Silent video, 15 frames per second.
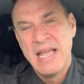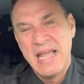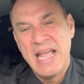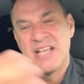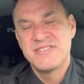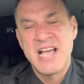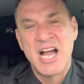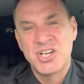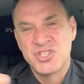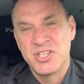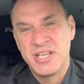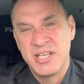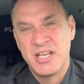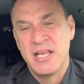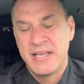is
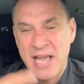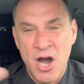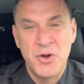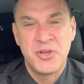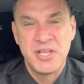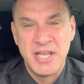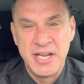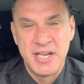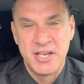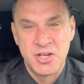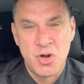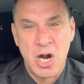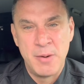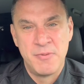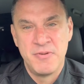actually calculated in
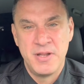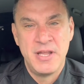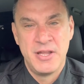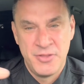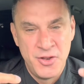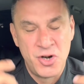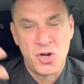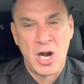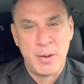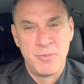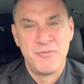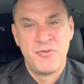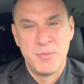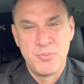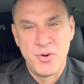carbon in a carbon
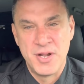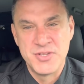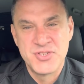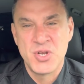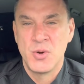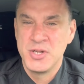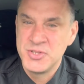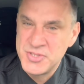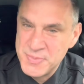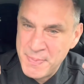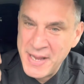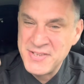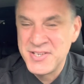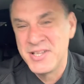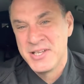footprint. So it's
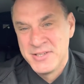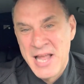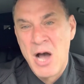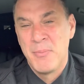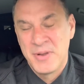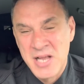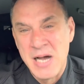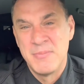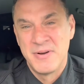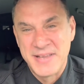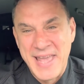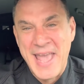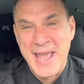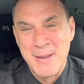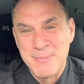basically now become a
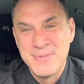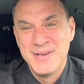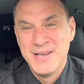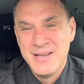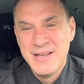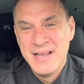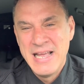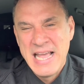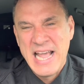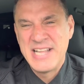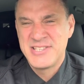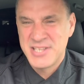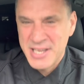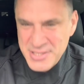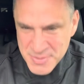game.
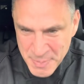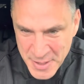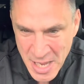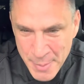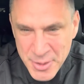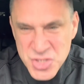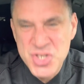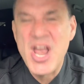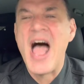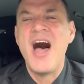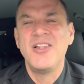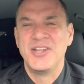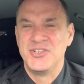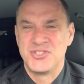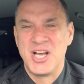It's it's become a
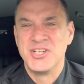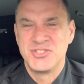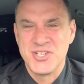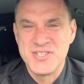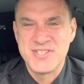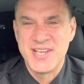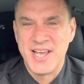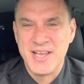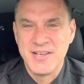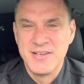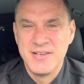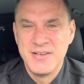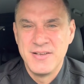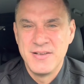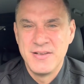challenge, I should say.
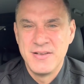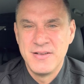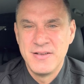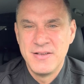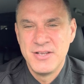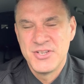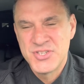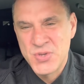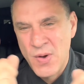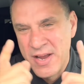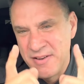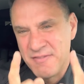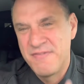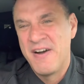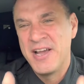So I
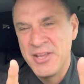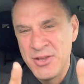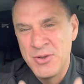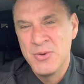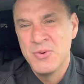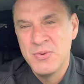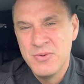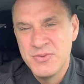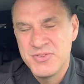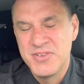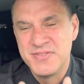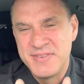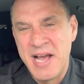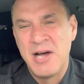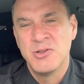invite you to
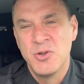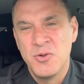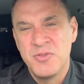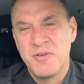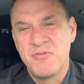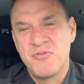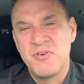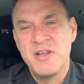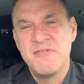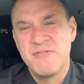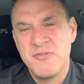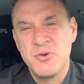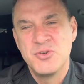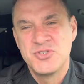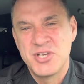download the free
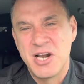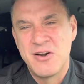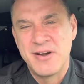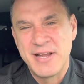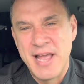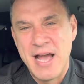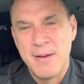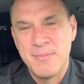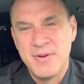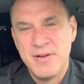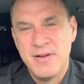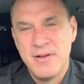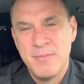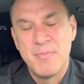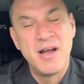food sharing app
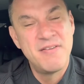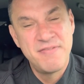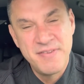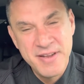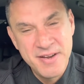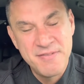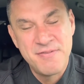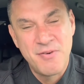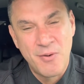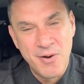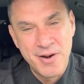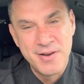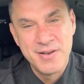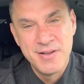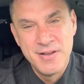by feed it
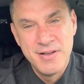forward,